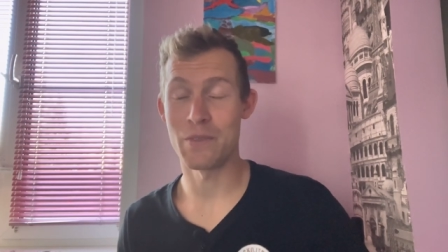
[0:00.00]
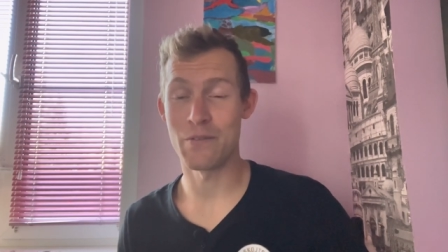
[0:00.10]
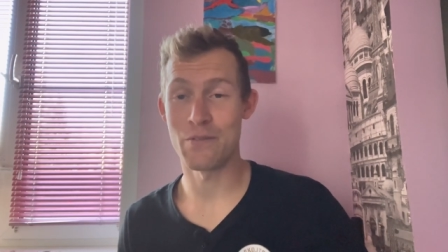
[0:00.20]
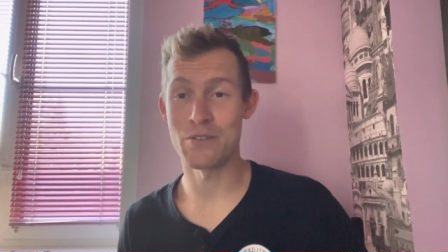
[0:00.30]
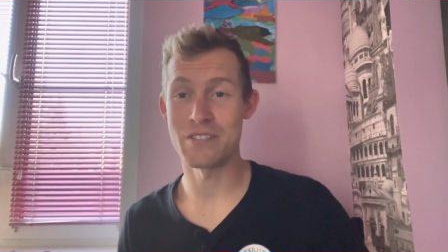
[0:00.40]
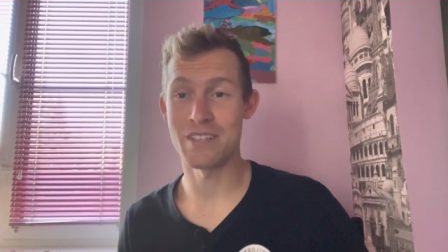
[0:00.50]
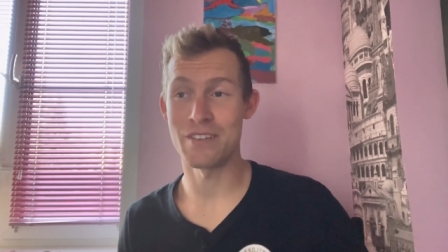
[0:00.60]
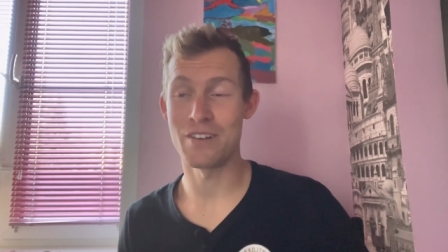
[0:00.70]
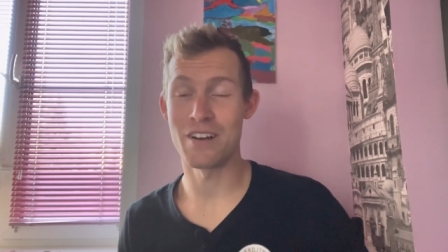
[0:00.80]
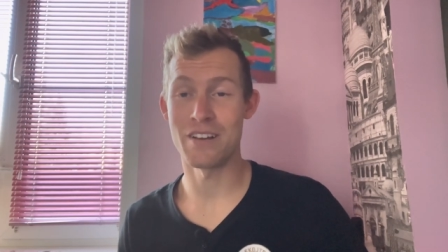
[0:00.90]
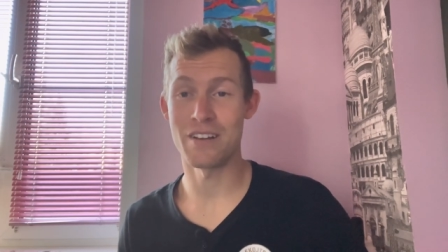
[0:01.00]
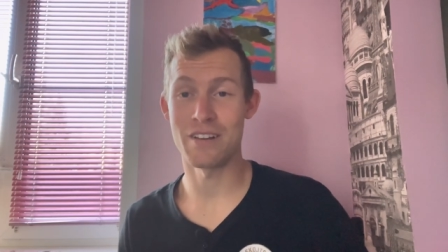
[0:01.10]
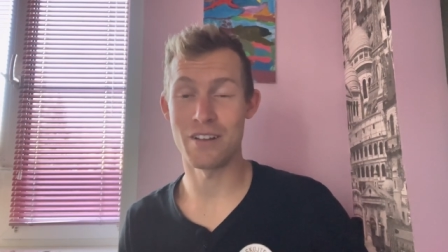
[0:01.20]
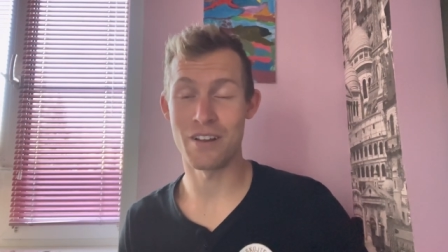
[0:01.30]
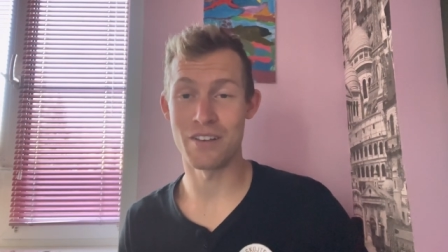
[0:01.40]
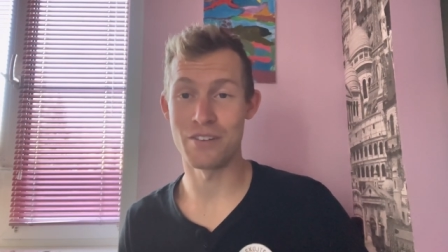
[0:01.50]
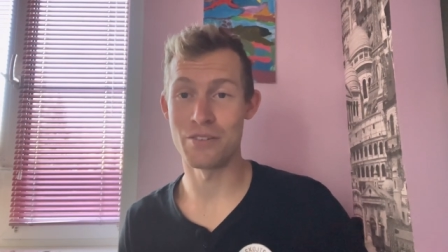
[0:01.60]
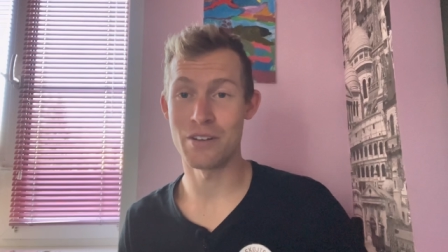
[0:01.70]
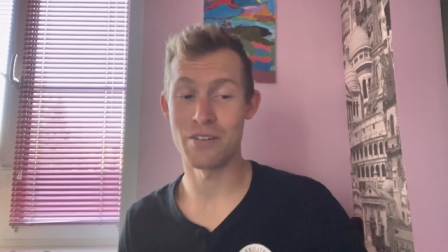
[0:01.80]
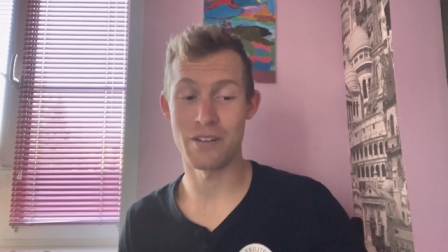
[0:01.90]
The first thing you got you got to
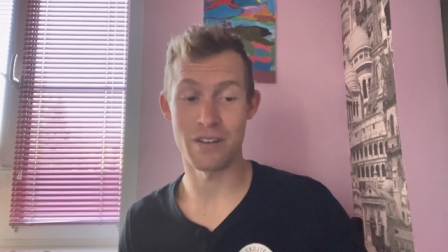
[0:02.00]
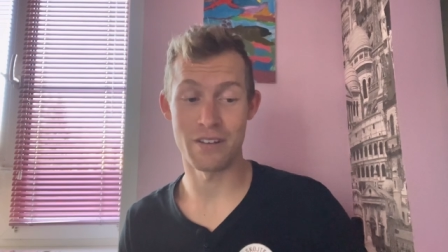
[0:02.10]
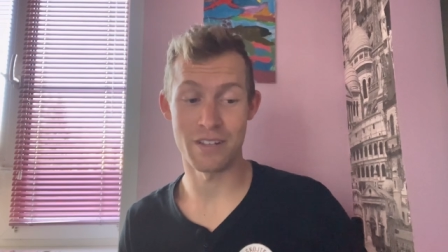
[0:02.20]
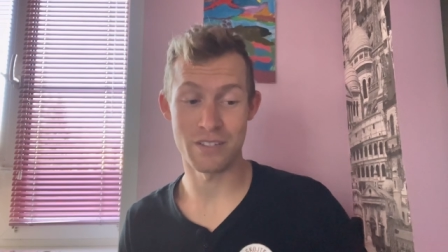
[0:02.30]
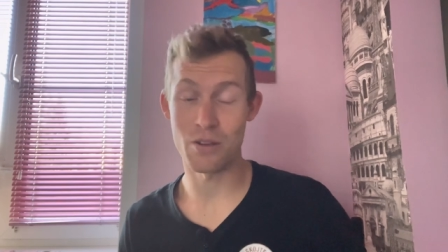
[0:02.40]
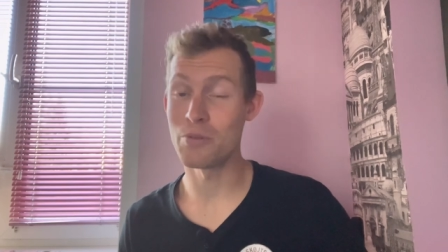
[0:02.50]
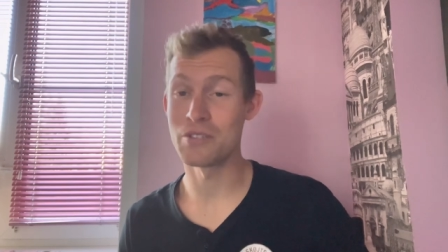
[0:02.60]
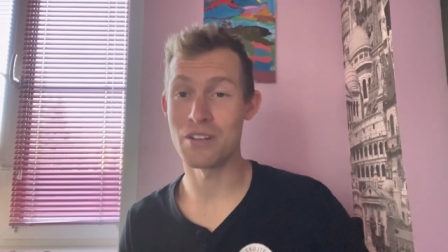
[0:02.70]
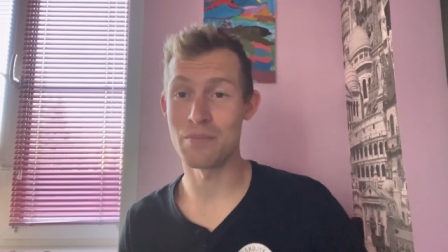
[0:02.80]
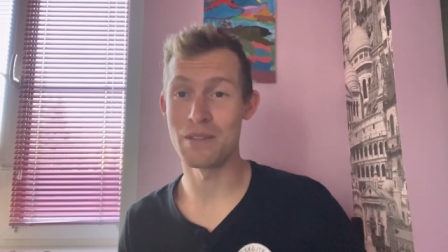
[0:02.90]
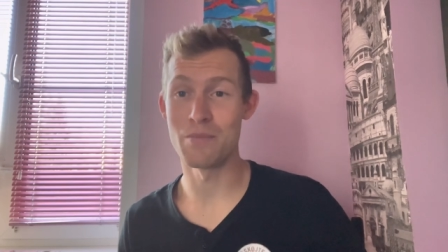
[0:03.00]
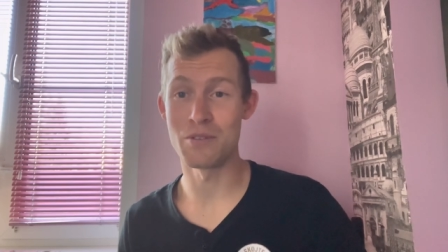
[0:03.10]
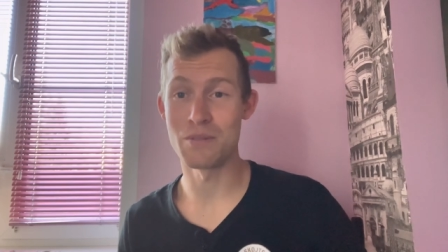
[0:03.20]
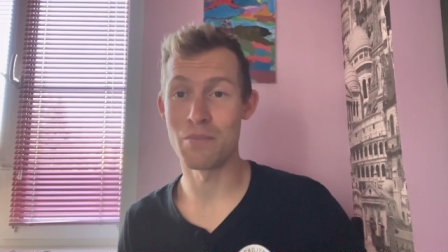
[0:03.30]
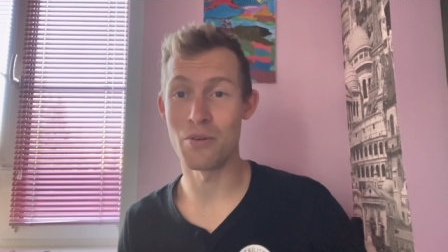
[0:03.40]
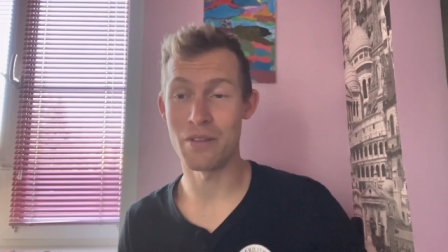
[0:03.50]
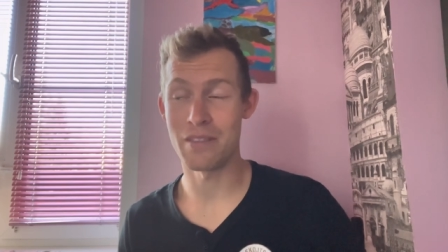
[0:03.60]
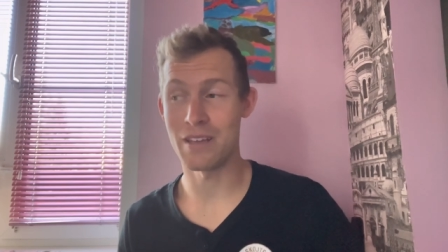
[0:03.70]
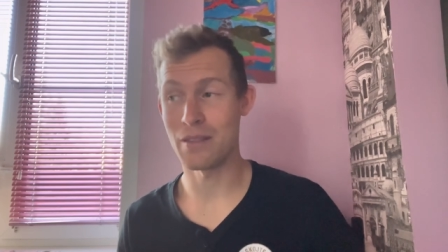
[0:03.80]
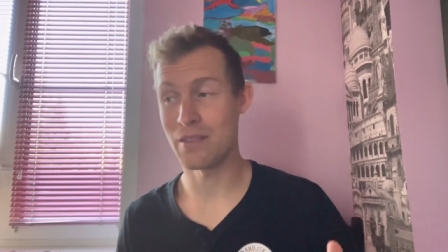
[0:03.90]
do here, and it's always going to be the most important
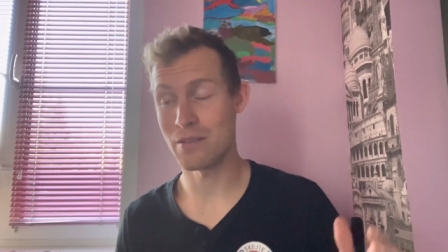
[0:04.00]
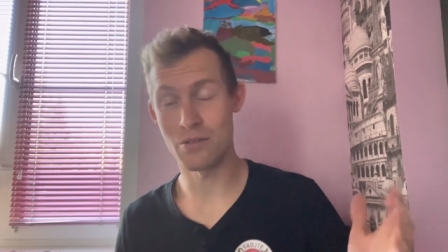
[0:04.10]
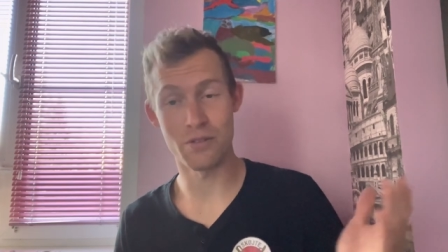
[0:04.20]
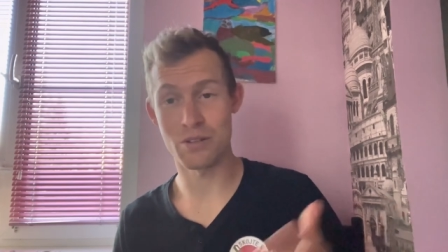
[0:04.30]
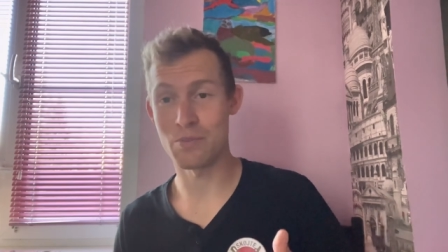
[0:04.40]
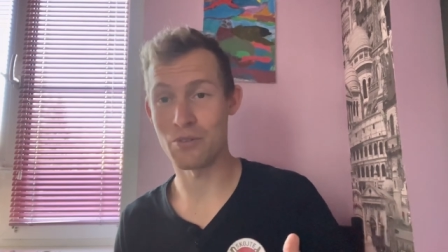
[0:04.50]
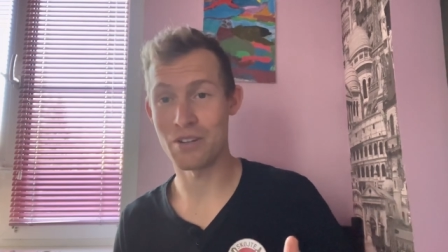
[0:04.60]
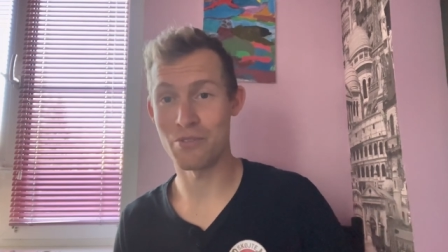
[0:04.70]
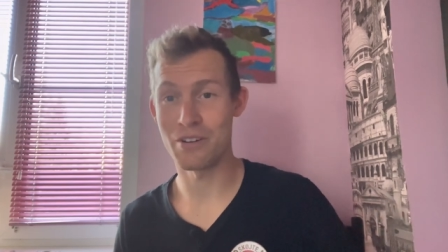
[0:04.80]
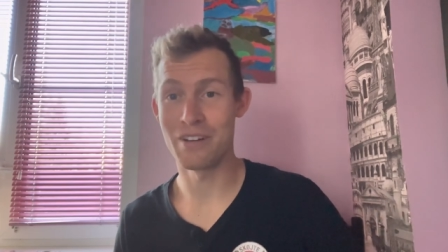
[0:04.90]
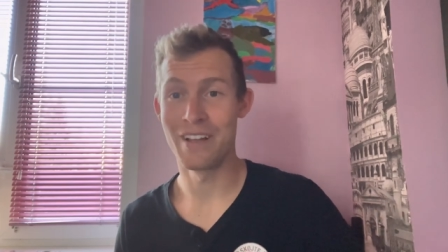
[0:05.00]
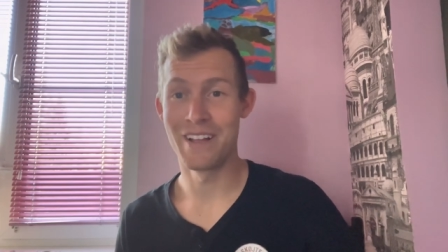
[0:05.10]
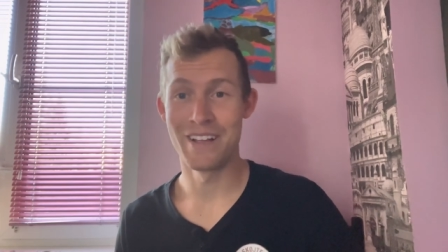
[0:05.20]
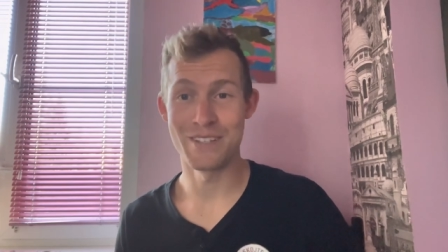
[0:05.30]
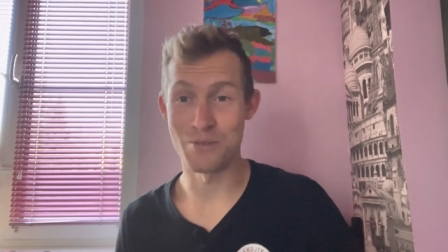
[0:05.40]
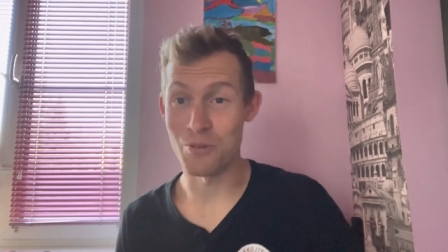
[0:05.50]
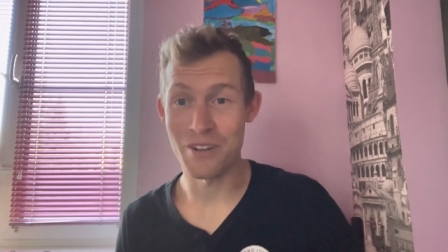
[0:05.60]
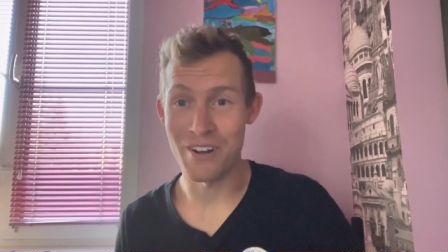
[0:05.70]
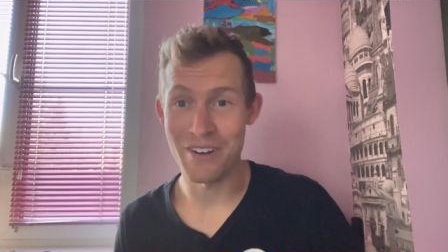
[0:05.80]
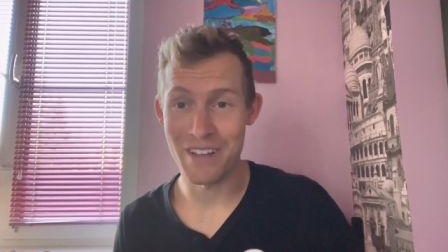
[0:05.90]
thing through your sport career, is to
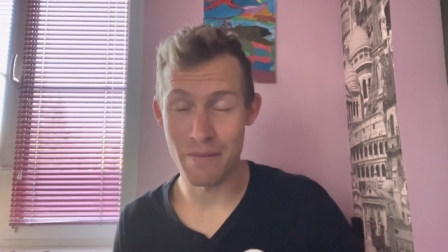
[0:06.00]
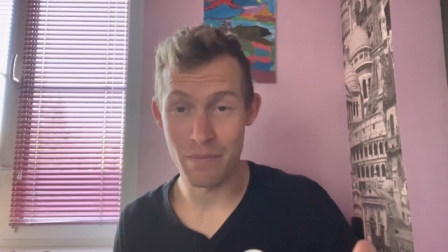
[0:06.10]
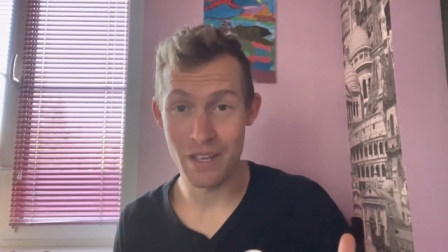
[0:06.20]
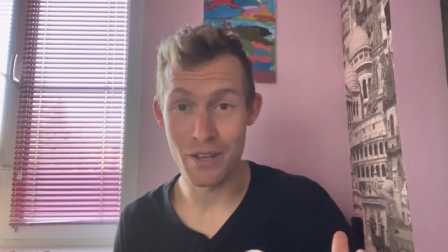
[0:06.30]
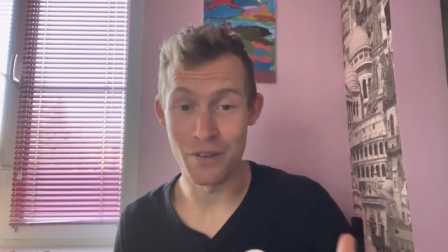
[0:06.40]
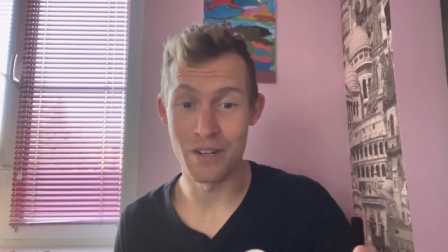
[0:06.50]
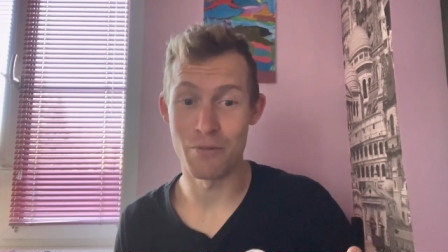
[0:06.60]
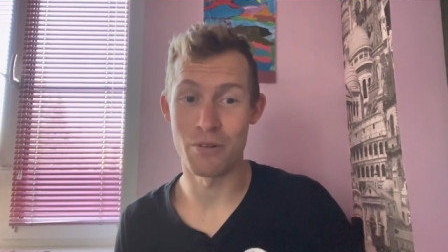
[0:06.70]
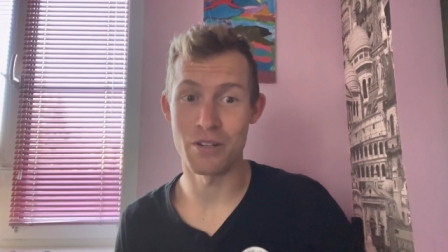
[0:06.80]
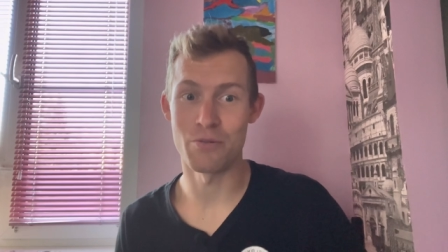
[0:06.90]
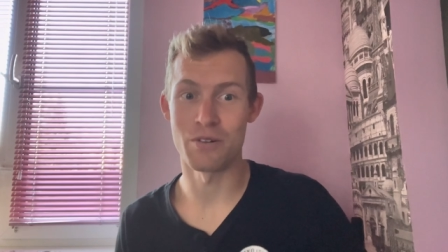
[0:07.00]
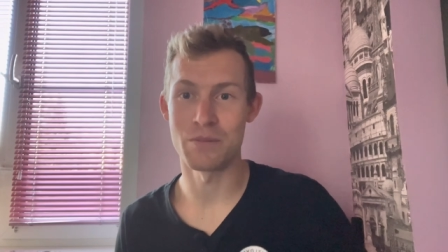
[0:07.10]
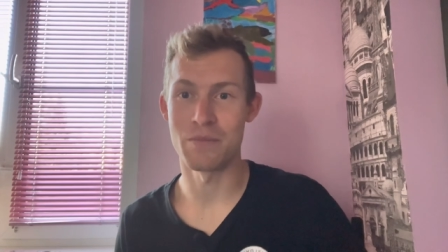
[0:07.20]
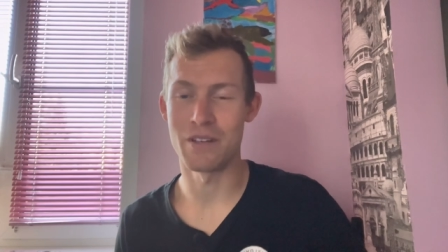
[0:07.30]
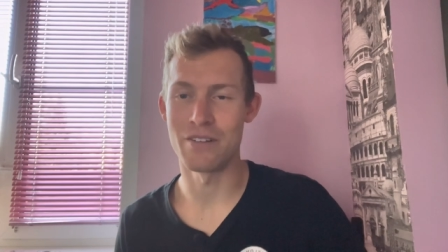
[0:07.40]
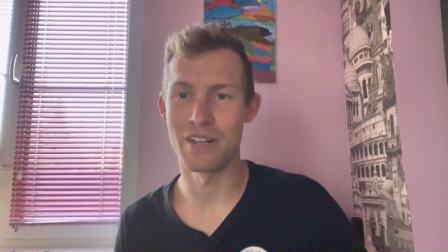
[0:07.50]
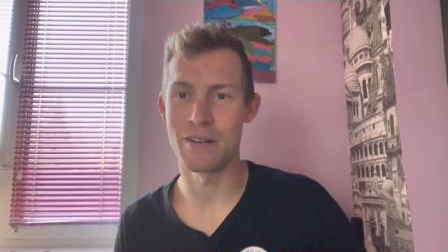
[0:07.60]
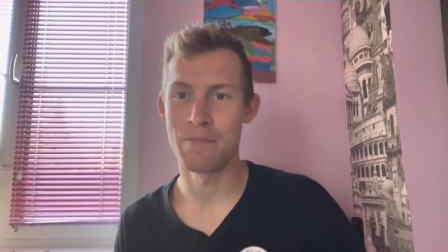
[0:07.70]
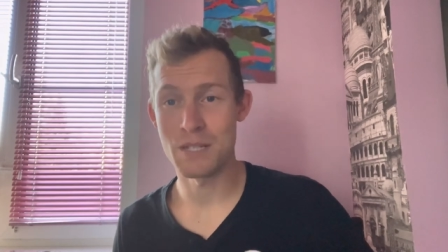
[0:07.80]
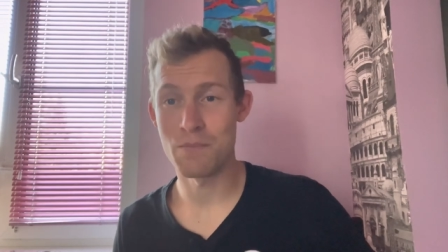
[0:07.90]
work hard and be good at what you want to be good at.